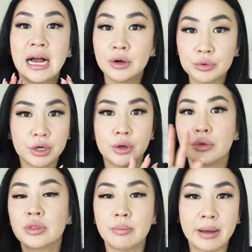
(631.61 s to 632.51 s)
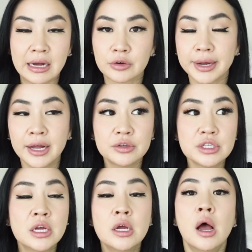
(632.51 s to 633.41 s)
I don't know the
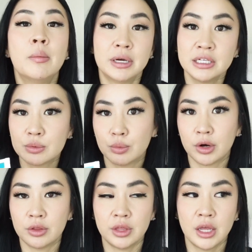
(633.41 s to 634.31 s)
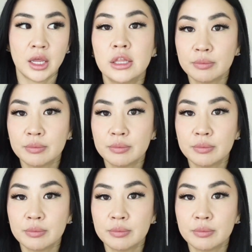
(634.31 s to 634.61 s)
background, but it's worth it.